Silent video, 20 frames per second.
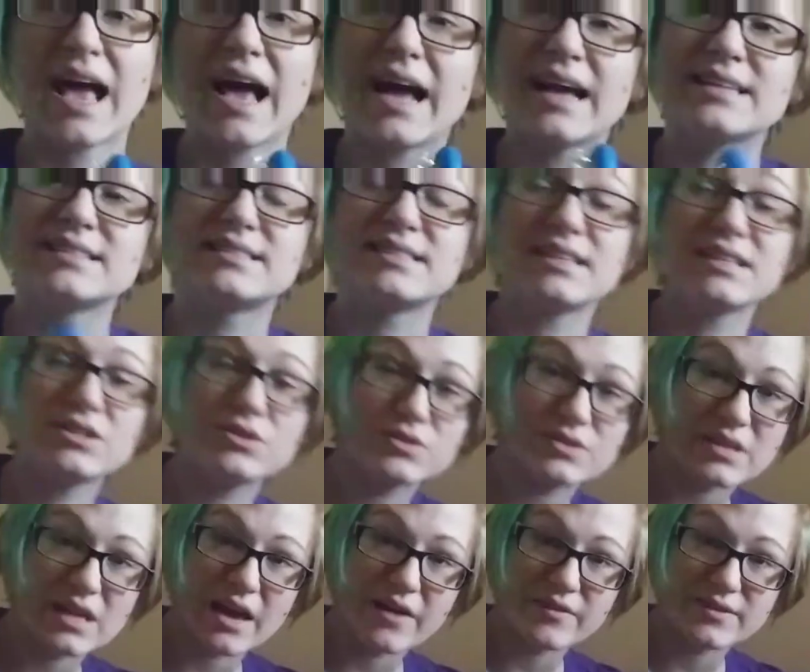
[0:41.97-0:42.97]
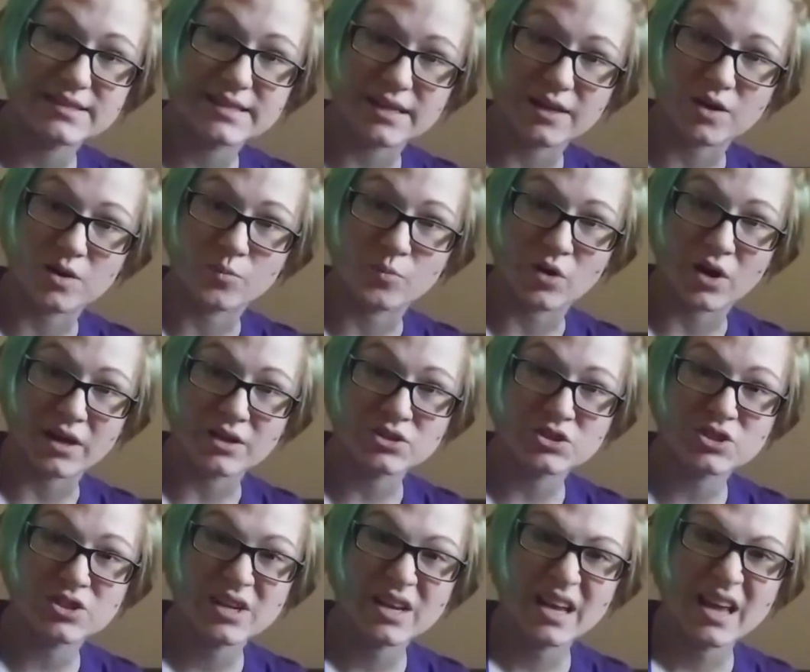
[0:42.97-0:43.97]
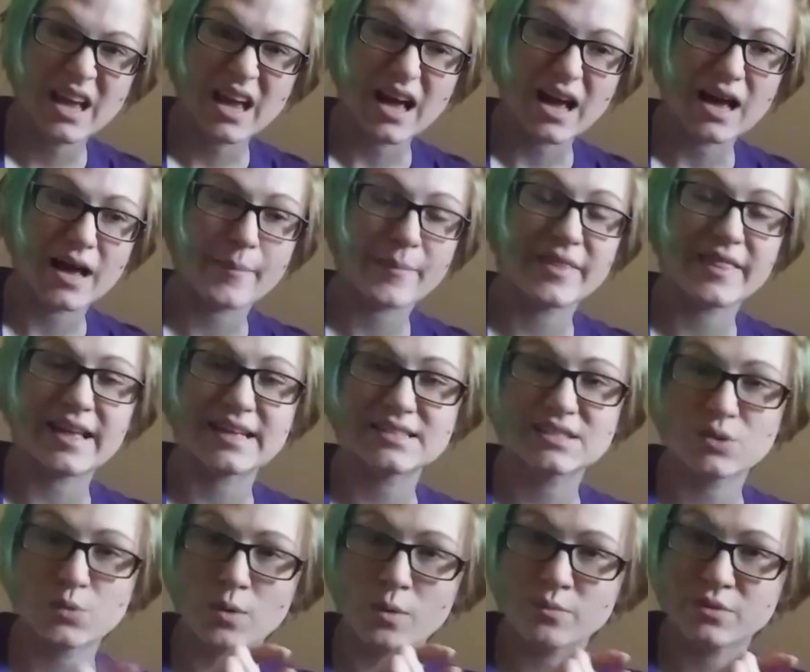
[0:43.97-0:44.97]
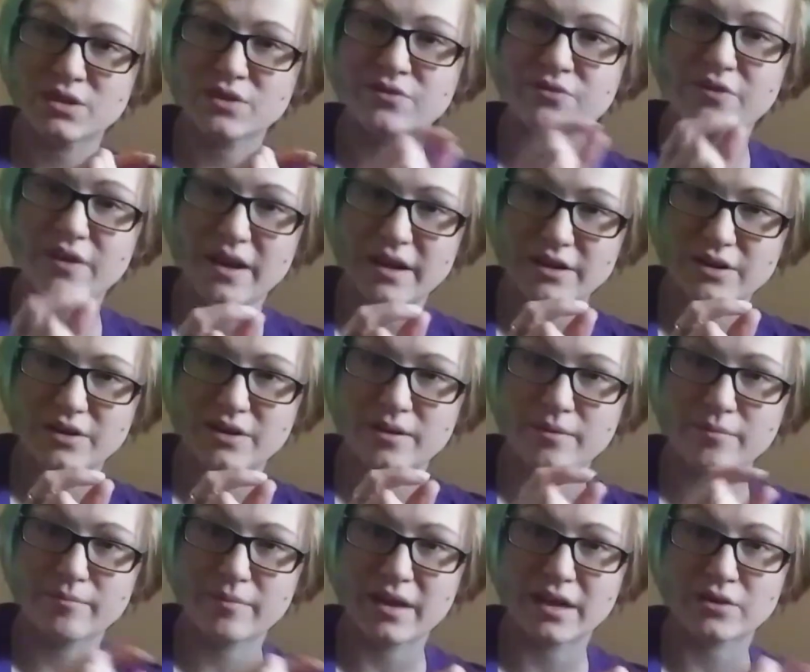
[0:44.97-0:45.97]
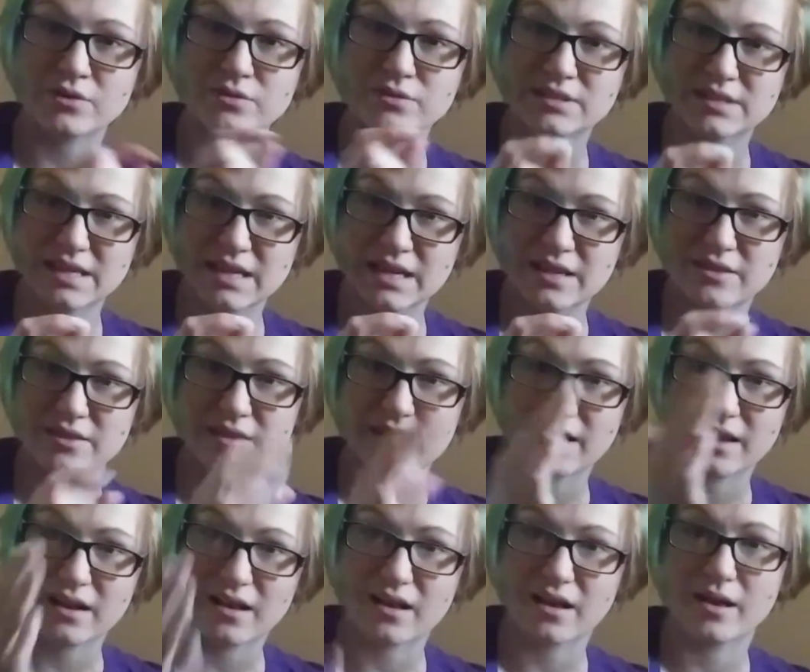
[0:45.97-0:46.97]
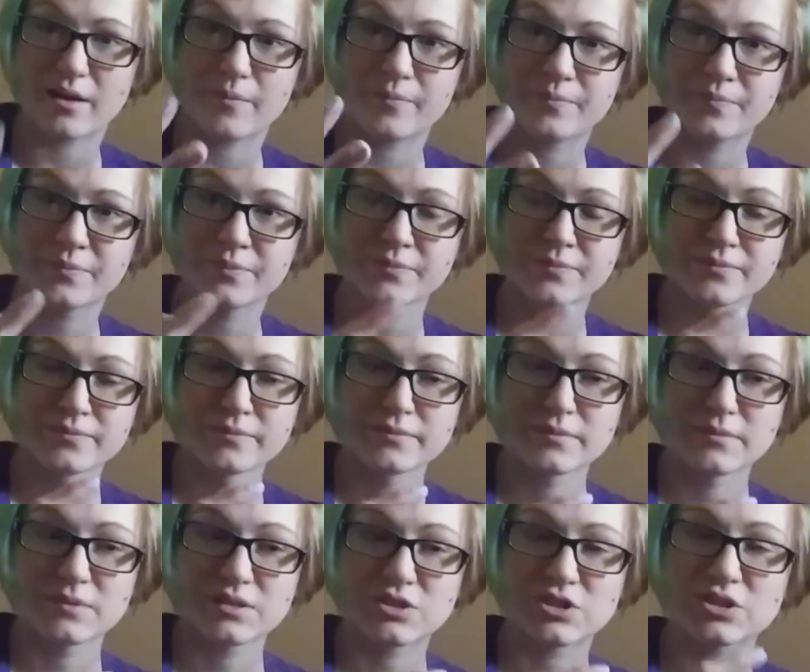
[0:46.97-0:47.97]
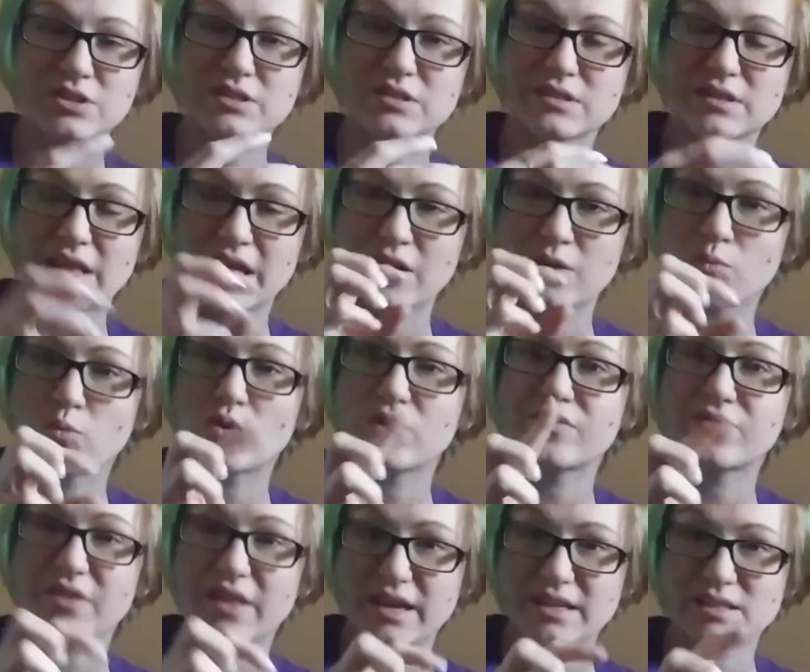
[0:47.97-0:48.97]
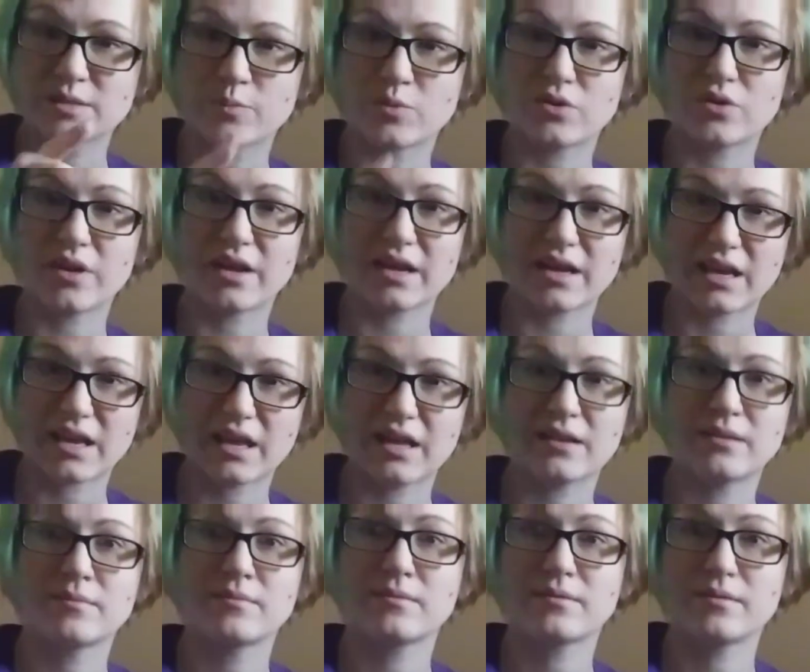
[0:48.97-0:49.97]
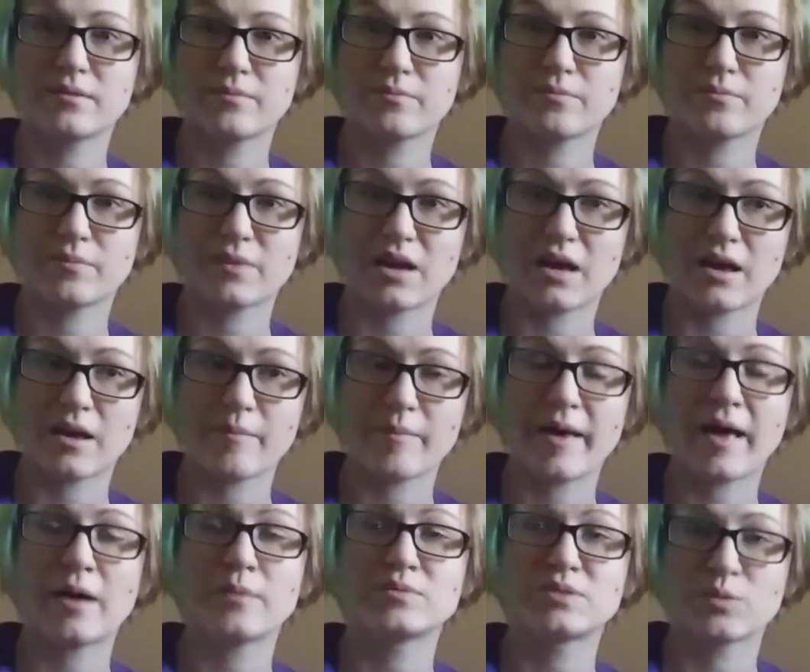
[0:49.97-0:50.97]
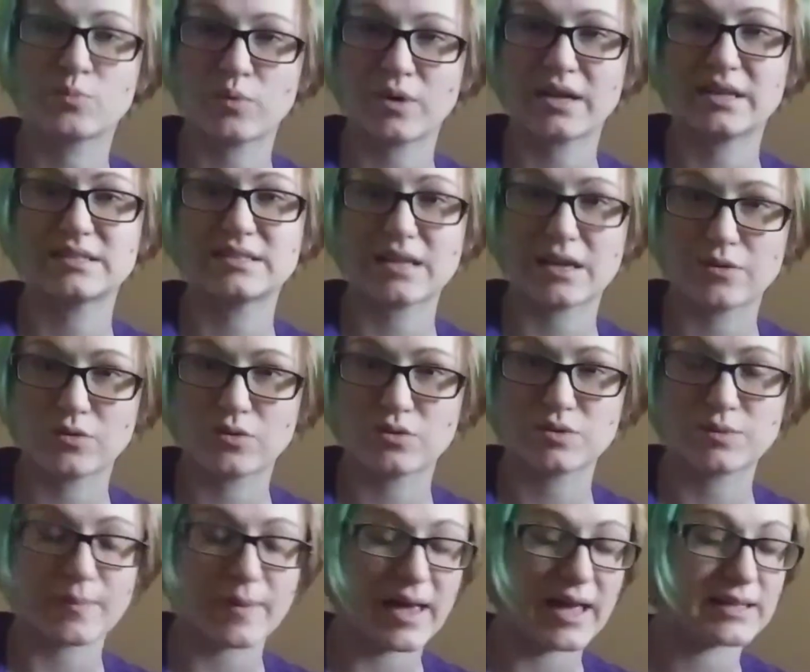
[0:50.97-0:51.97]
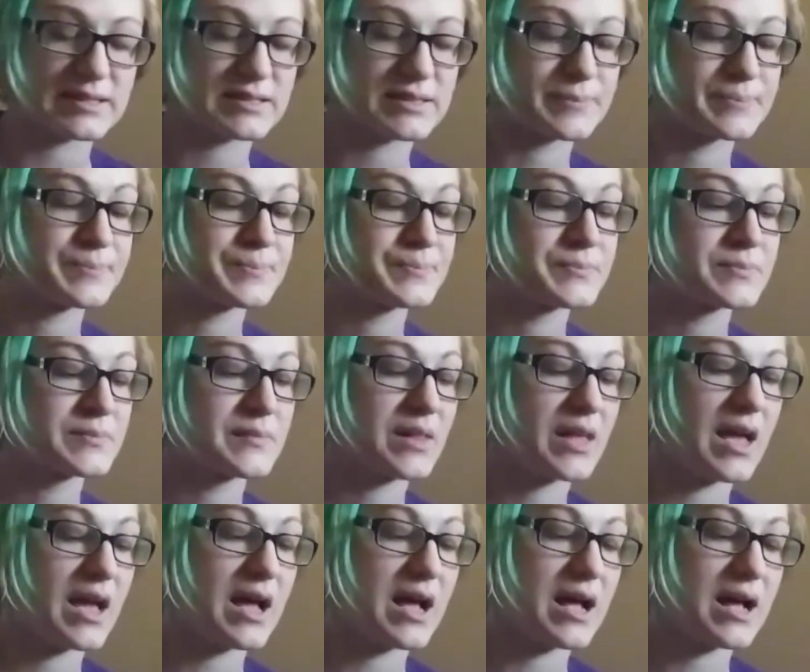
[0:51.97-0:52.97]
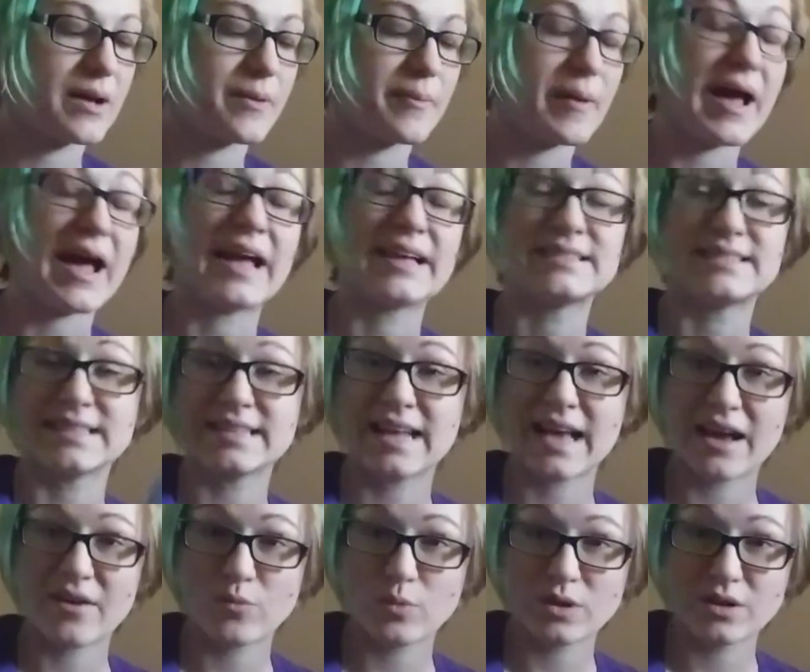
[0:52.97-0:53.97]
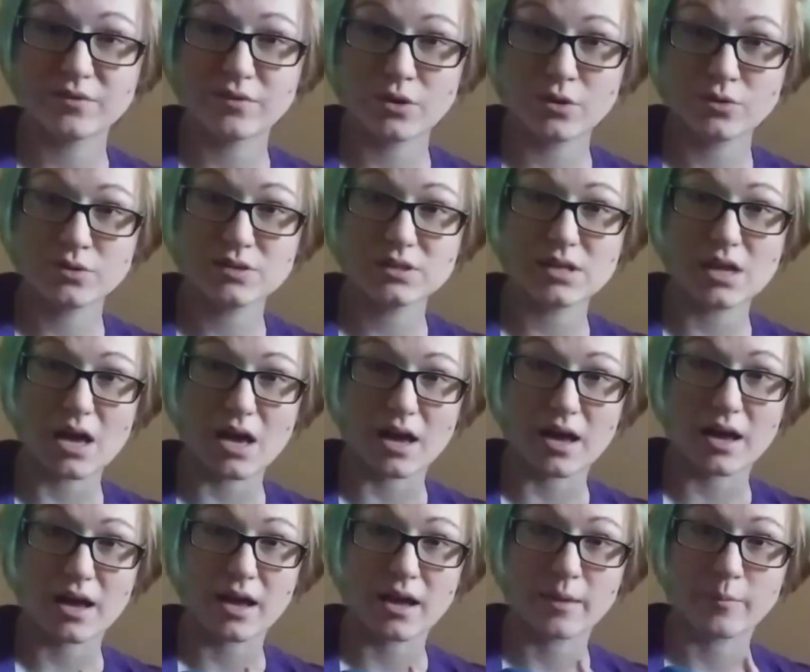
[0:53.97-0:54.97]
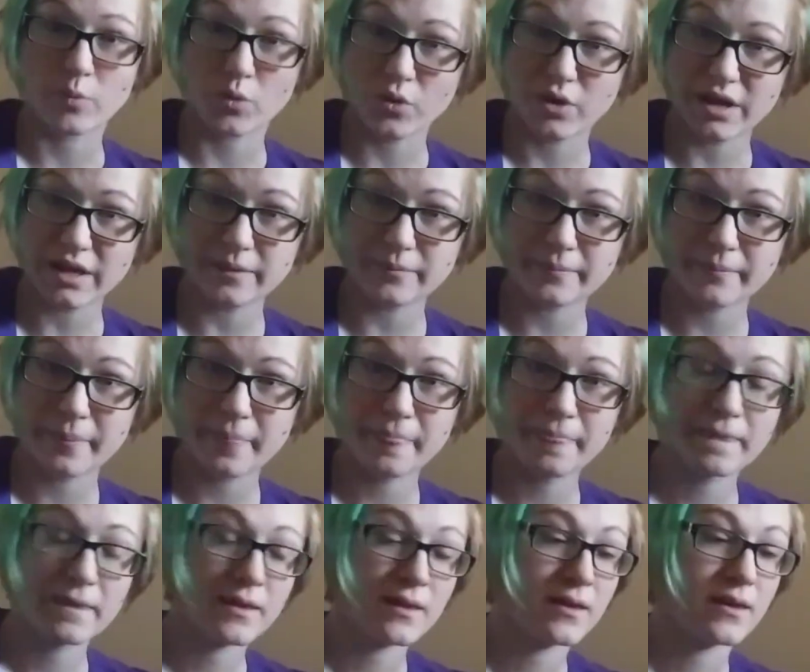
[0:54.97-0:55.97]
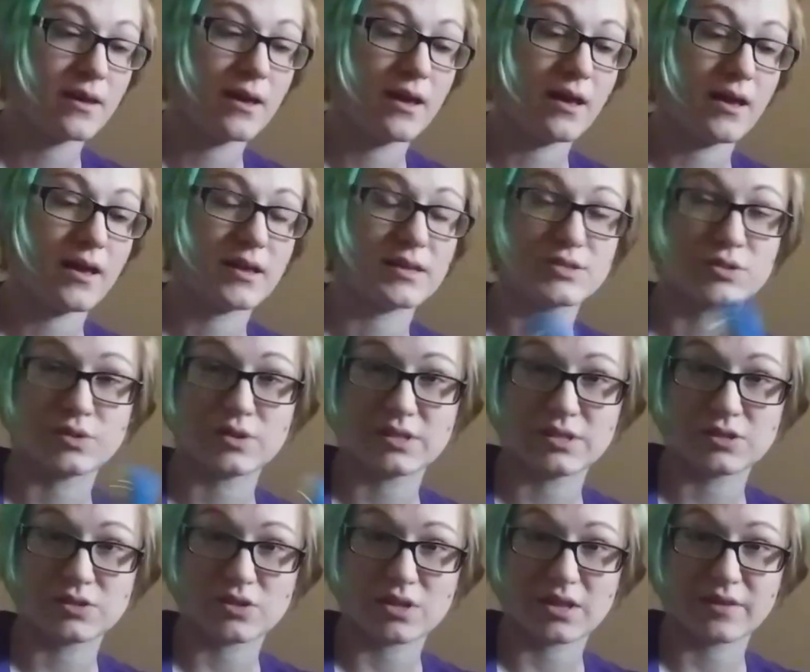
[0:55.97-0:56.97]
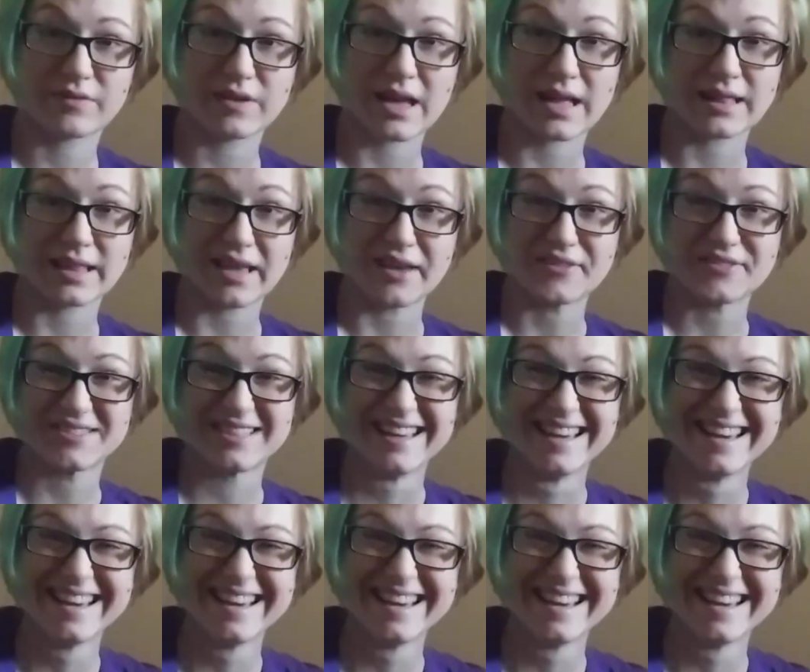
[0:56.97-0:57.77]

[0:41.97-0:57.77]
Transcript: I did used to have a slicker brush, and that's the one with the finer metal teeth that that are more flexible and can help to break down those mats. I did have one of those. I broke it, so this is all I've got left.